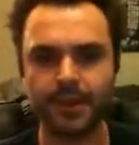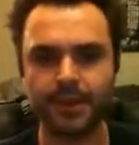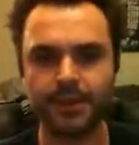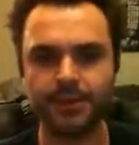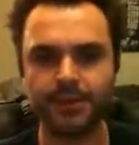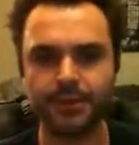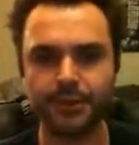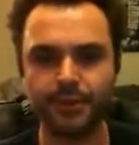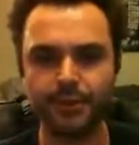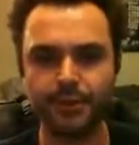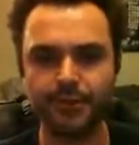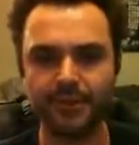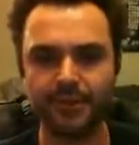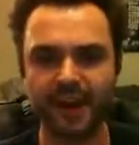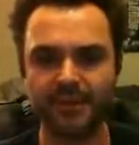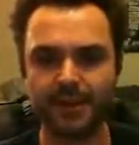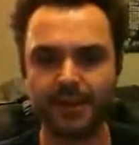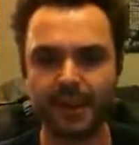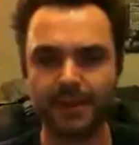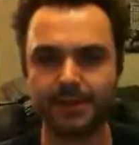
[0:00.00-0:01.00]
2
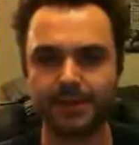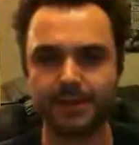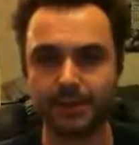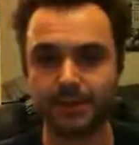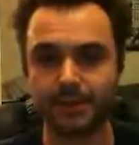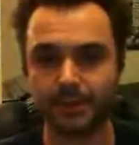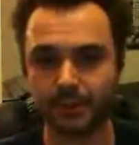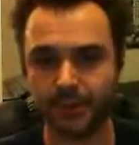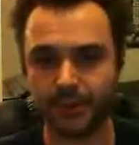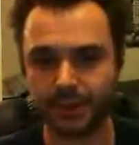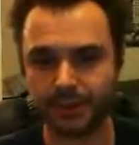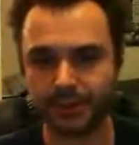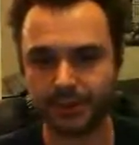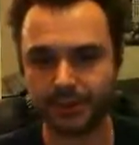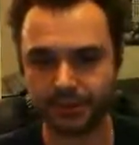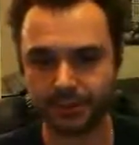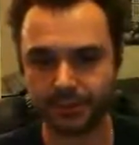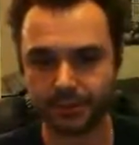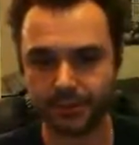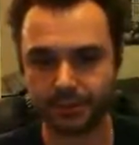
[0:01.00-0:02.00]
5-man assault
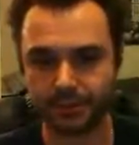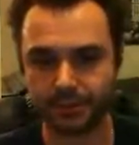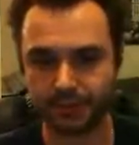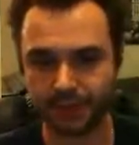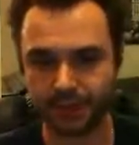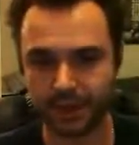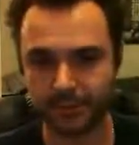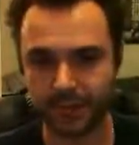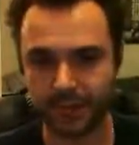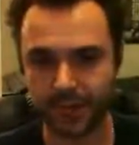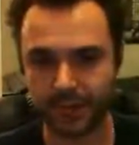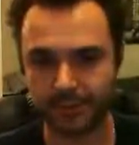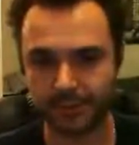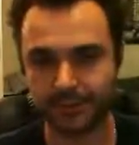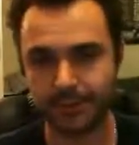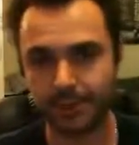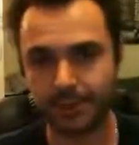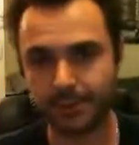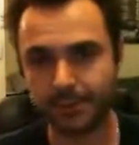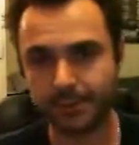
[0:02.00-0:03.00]
squads with jump packs
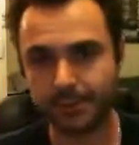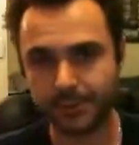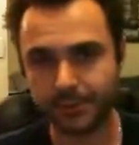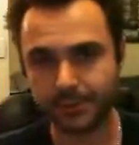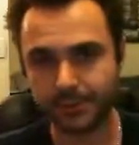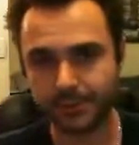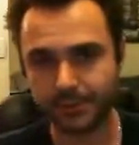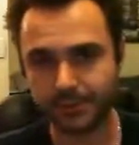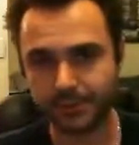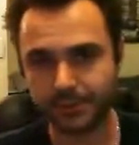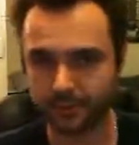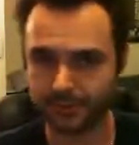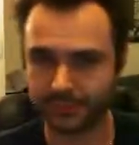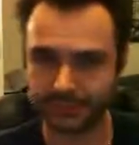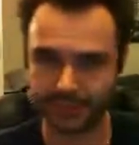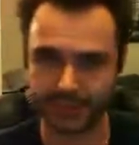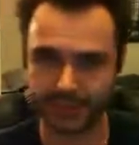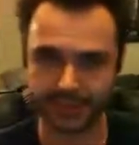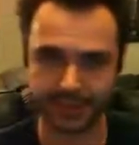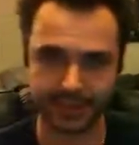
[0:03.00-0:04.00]
and melter bombs.
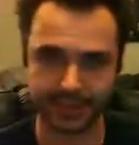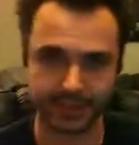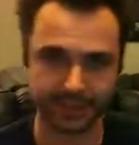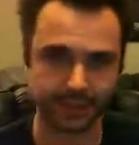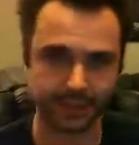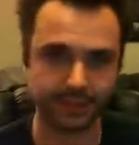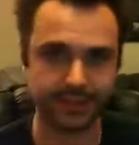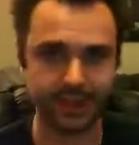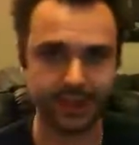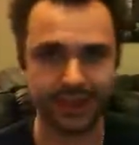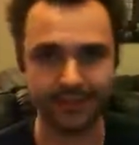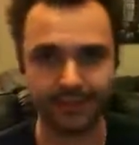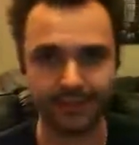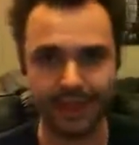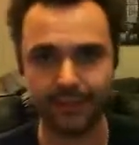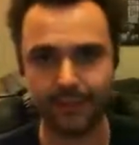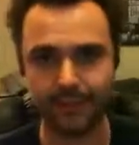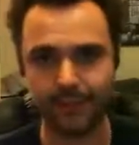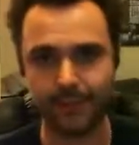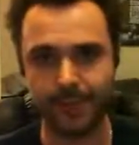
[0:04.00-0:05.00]
We've seen Scott
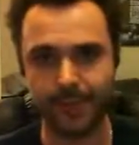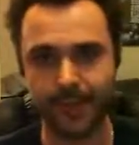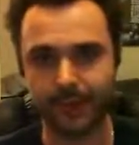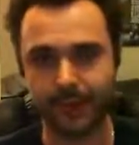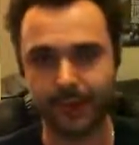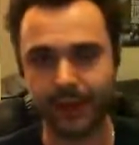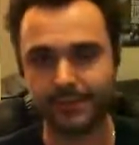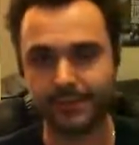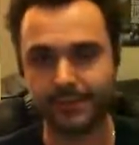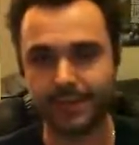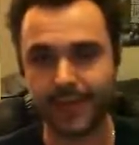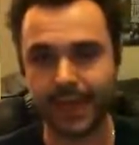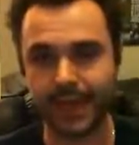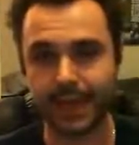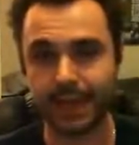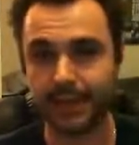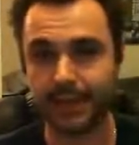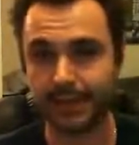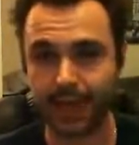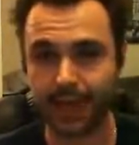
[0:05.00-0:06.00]
deviate from that kind of
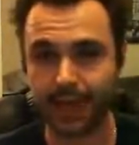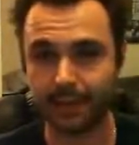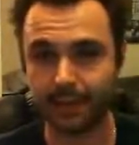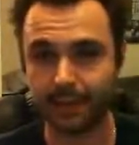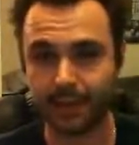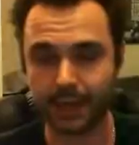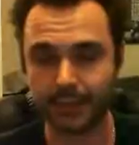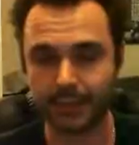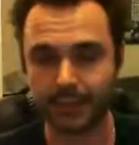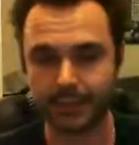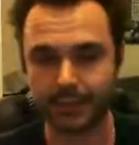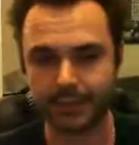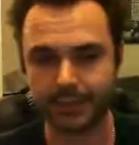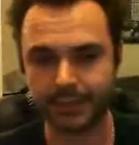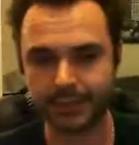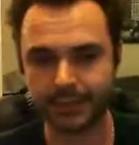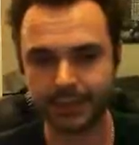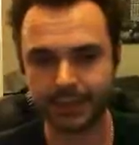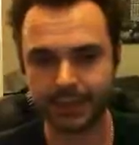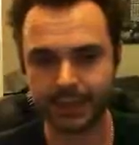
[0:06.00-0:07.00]
standard attack bike
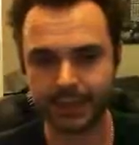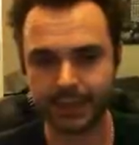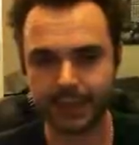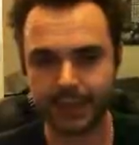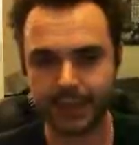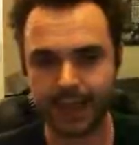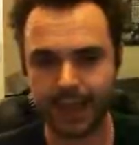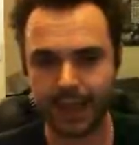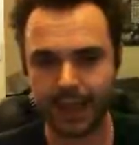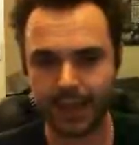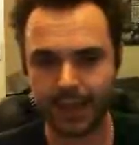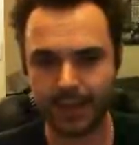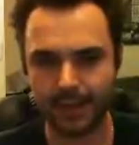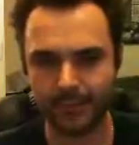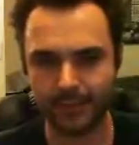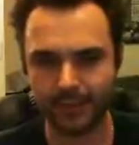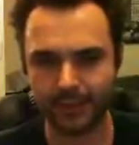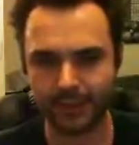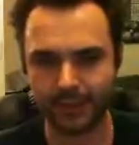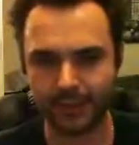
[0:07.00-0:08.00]
choice.
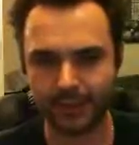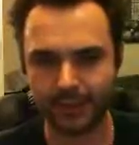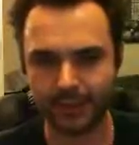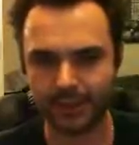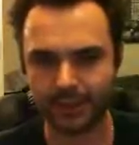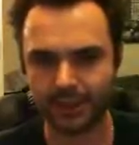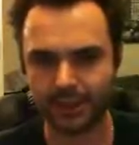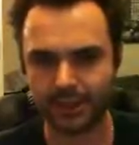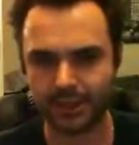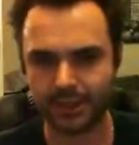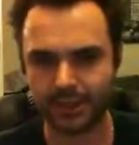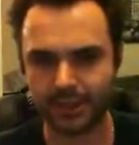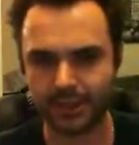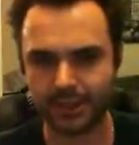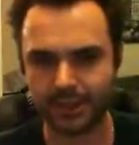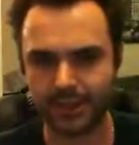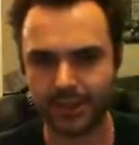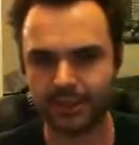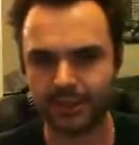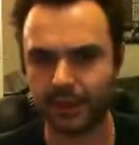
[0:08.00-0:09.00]
These assault
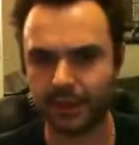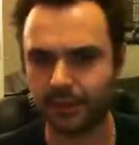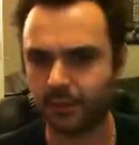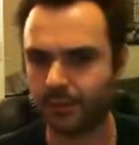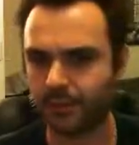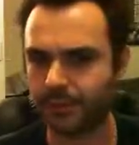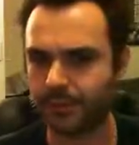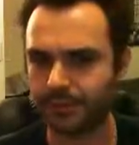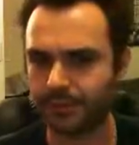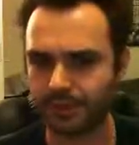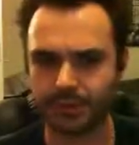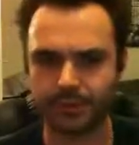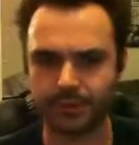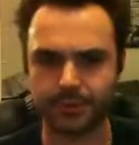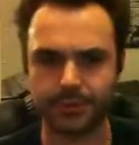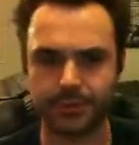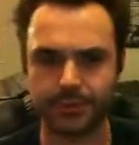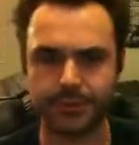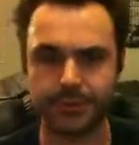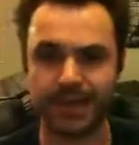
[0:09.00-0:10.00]
squads, unlike normal assault
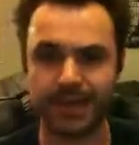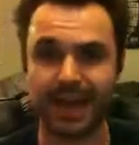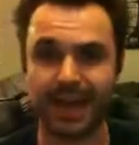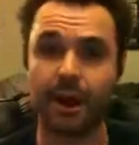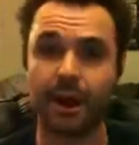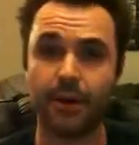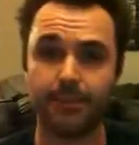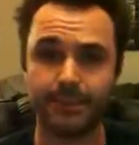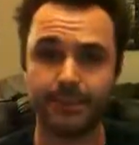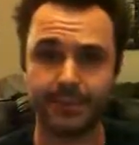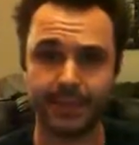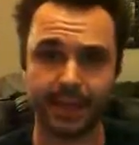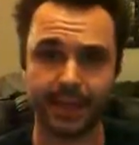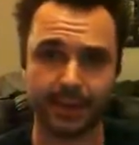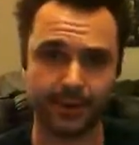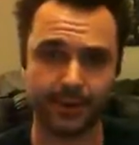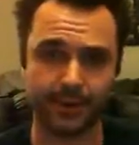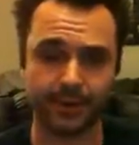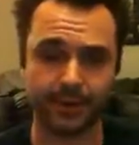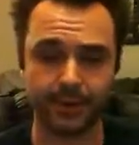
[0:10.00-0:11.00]
squads, are
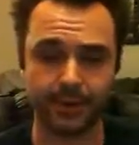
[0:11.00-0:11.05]
obsec though.